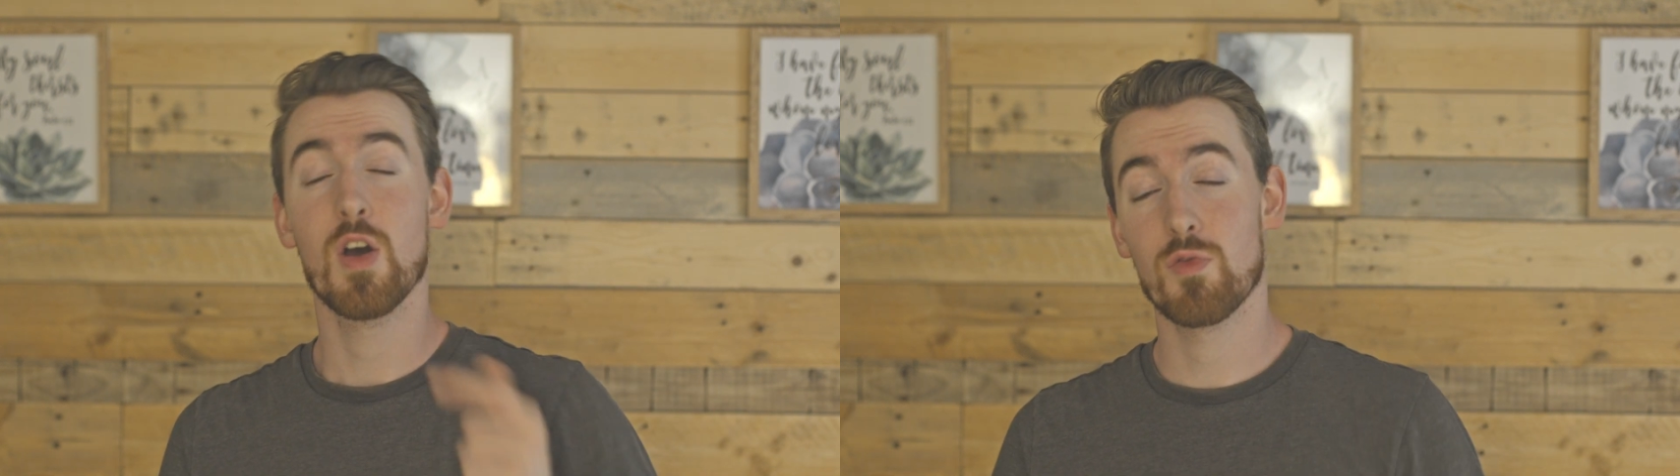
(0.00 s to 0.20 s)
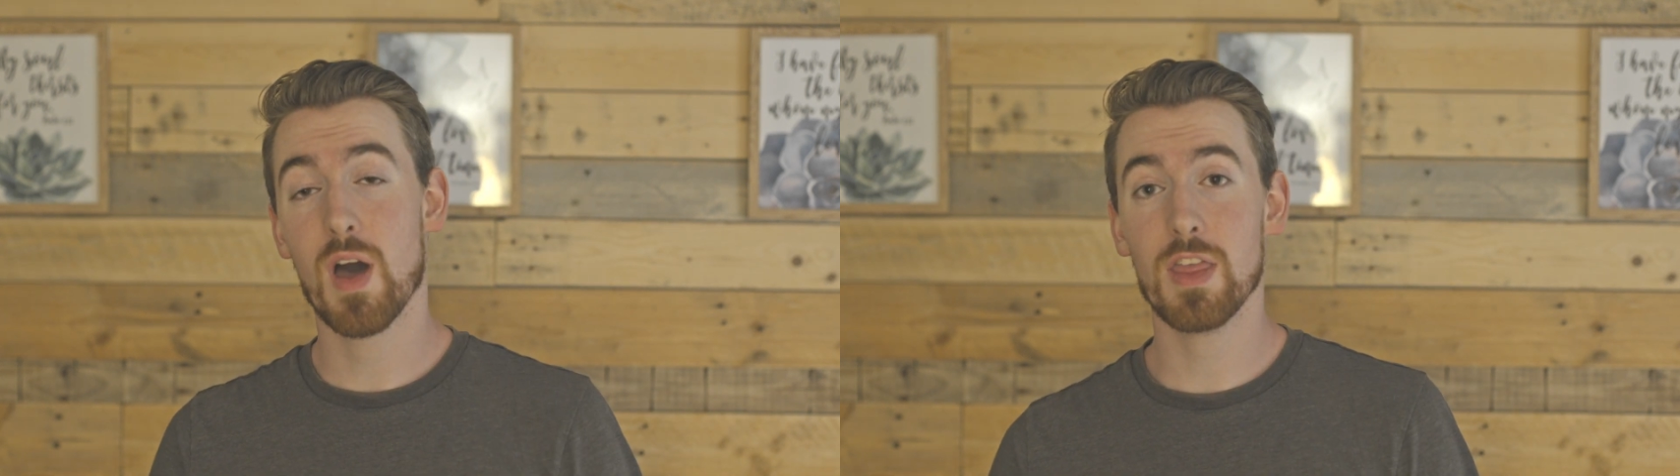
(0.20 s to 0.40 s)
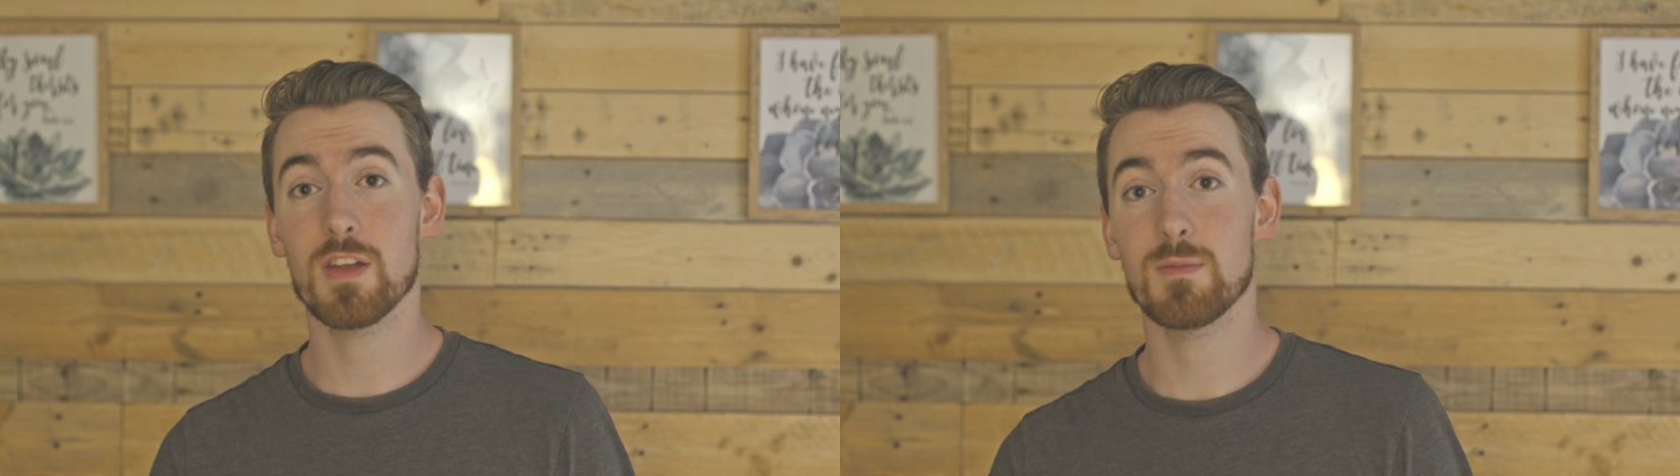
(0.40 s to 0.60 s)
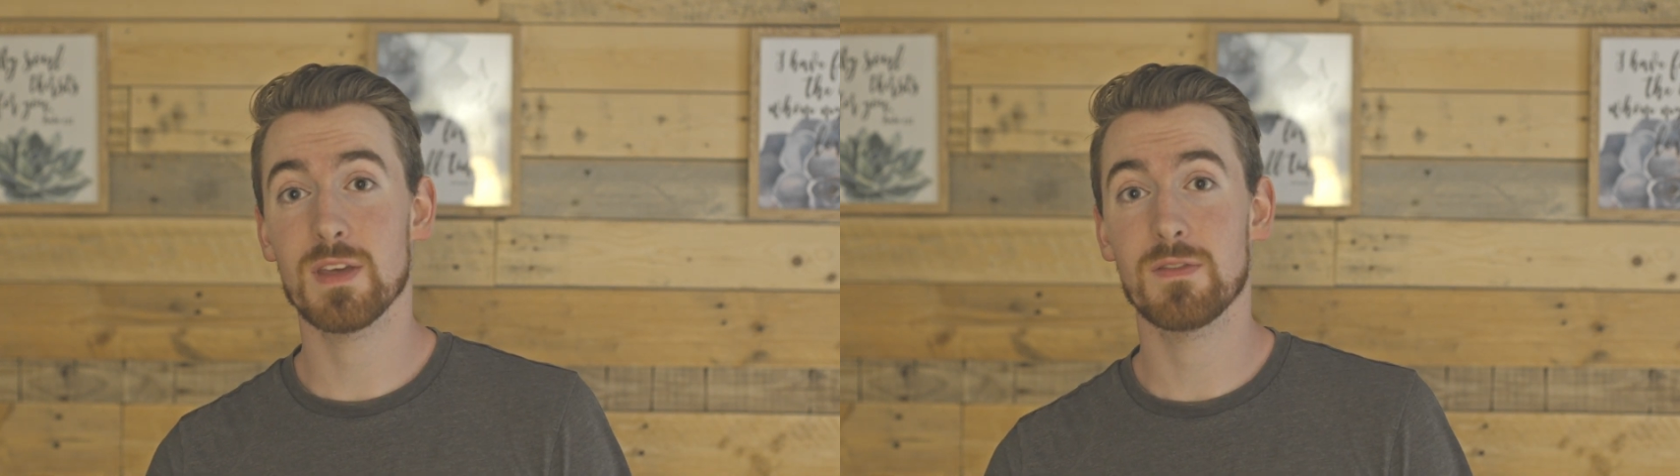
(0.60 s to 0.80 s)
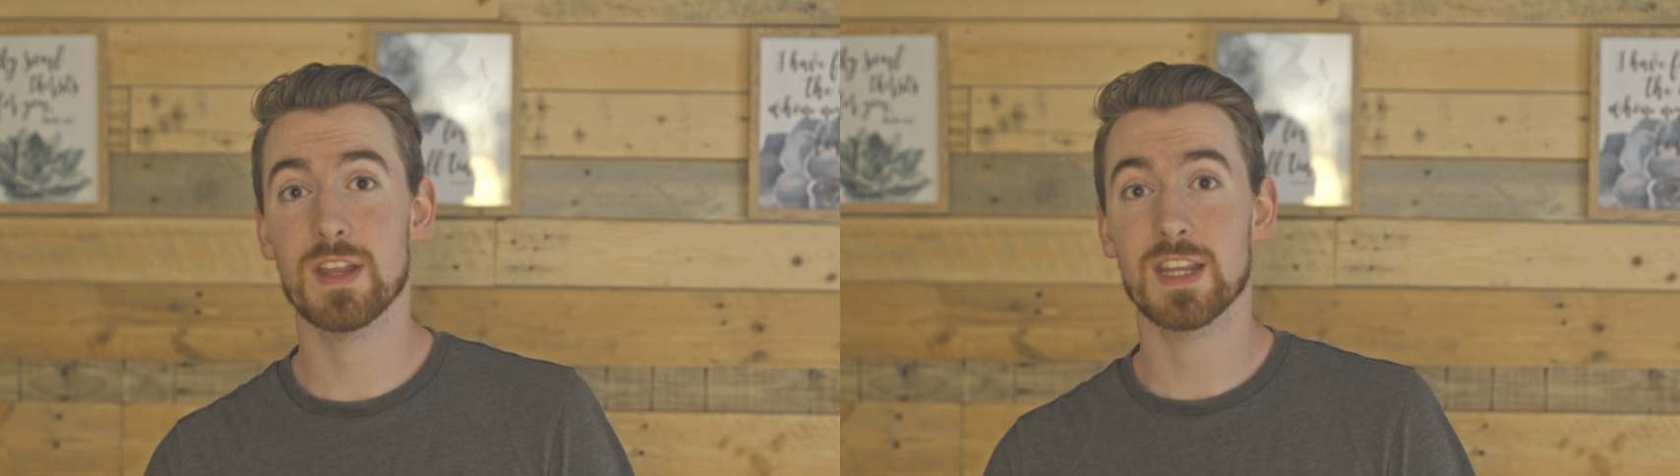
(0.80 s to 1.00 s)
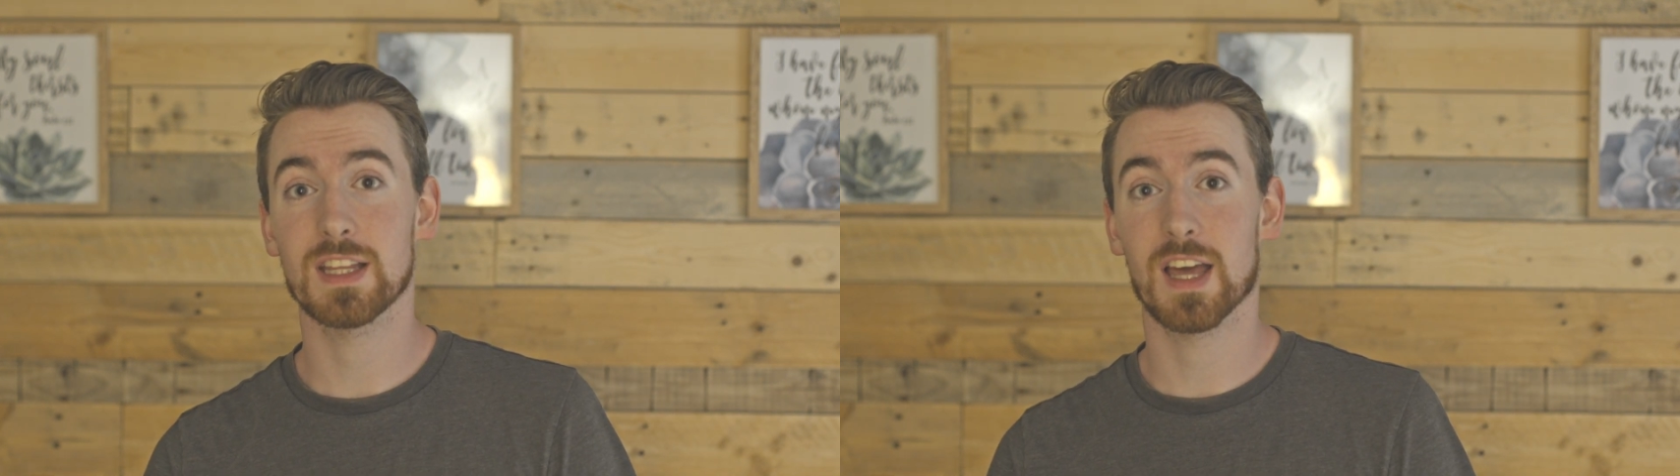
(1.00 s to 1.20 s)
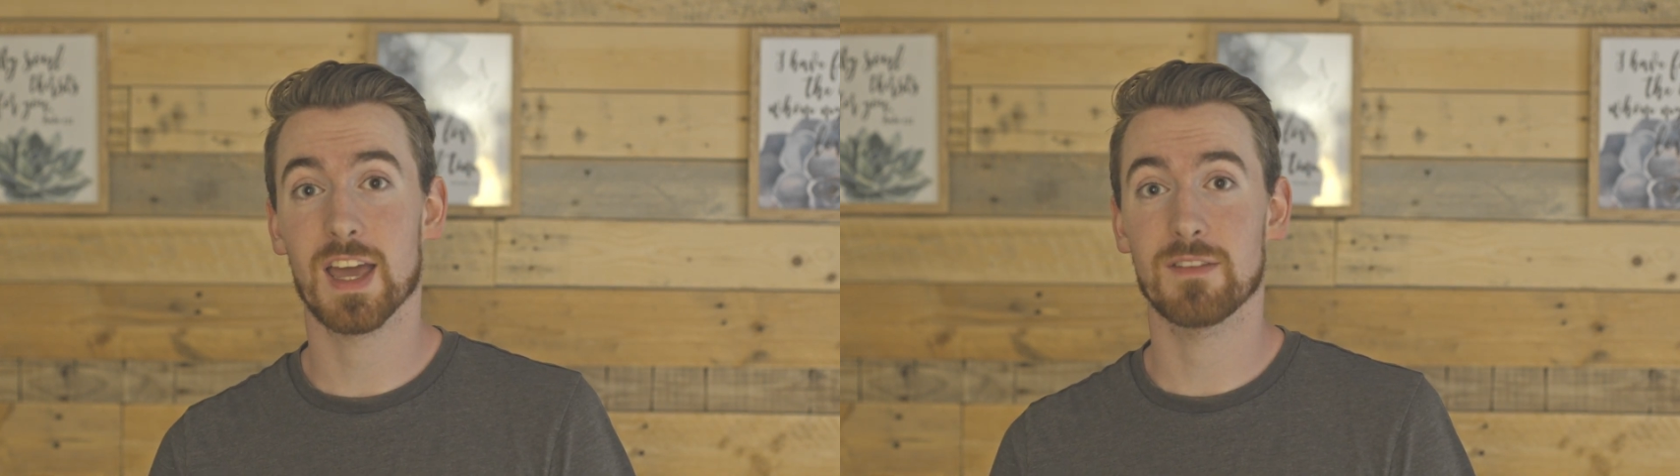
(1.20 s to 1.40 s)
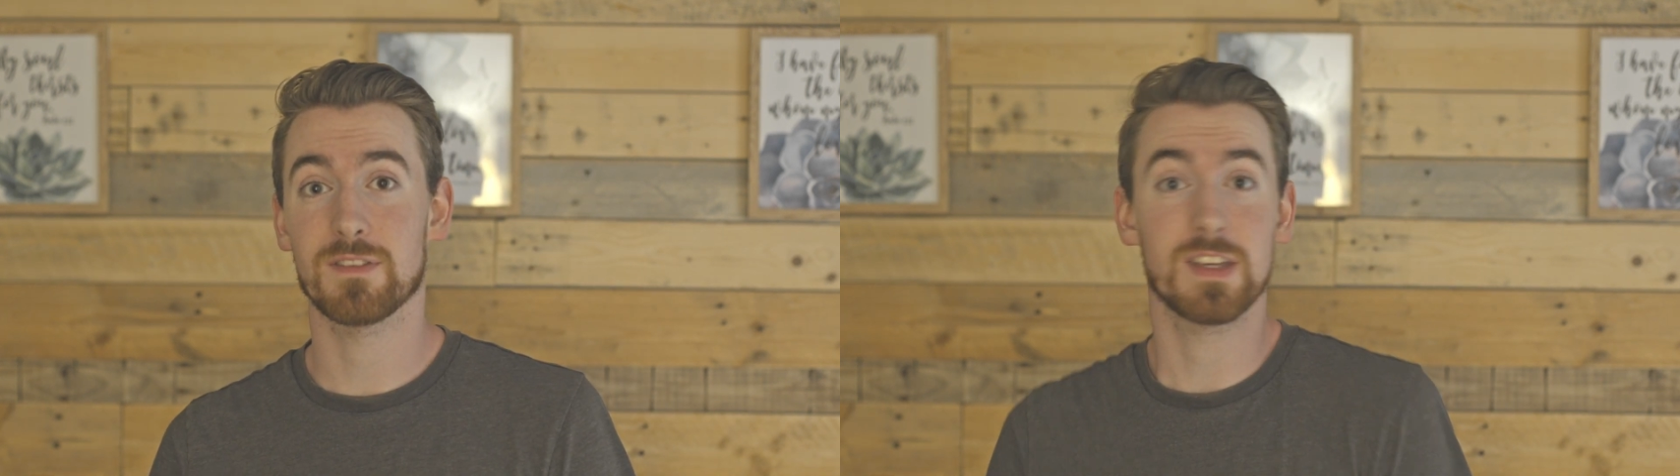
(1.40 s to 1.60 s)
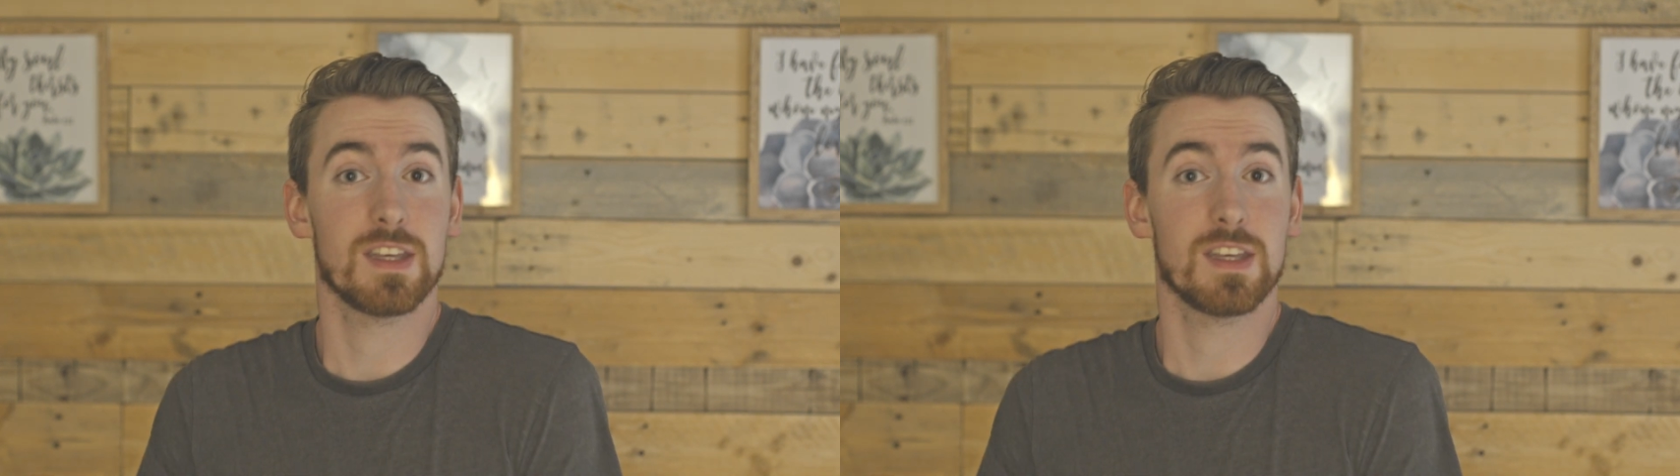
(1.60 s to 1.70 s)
rather than me feeling like I